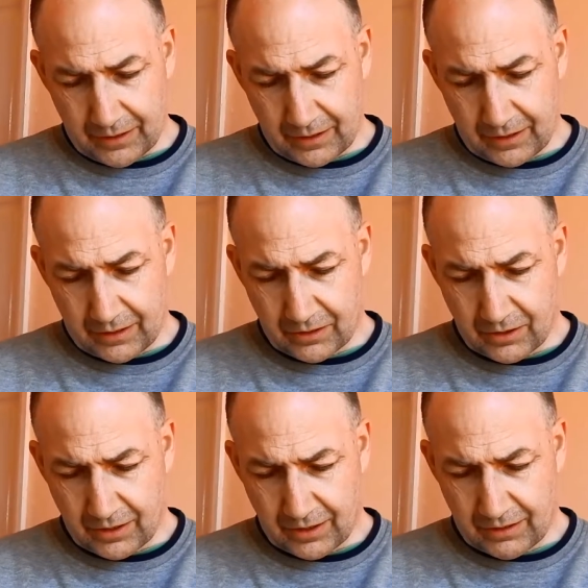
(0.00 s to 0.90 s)
He's
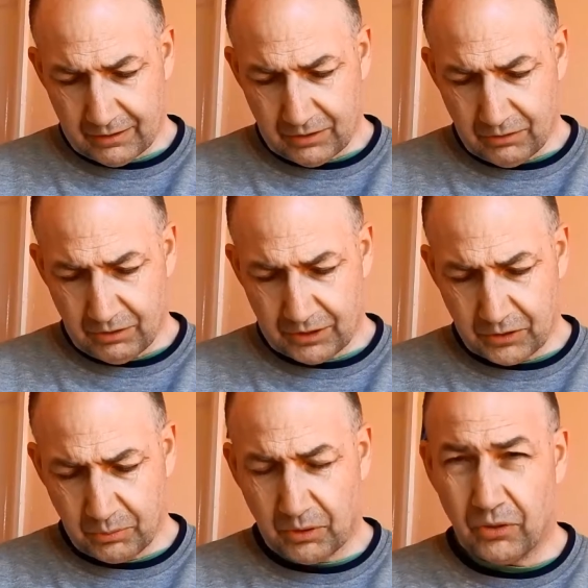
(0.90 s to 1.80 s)
really
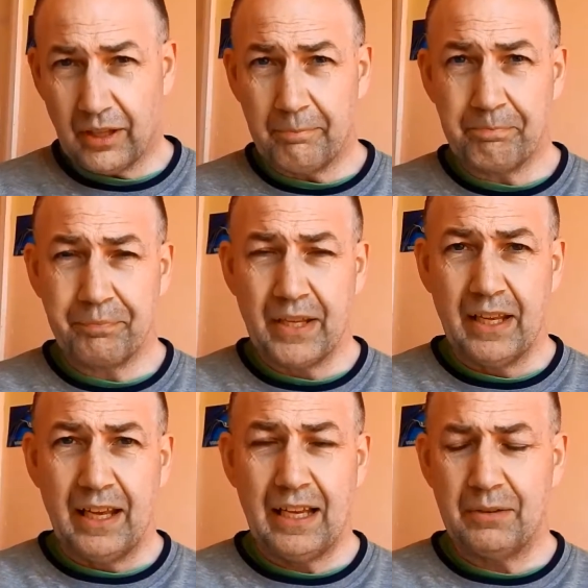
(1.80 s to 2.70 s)
good with all that.
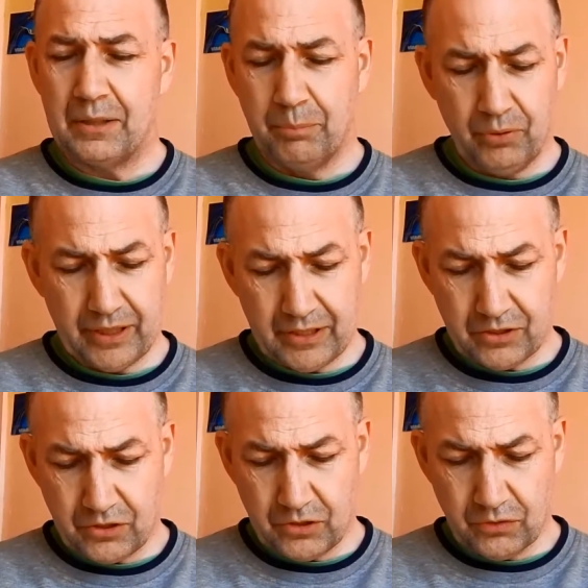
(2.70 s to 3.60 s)
Anyway, point
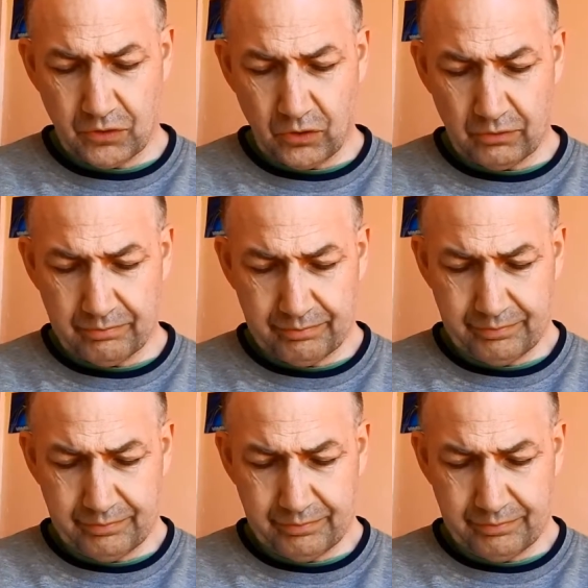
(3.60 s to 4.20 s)
is, you've got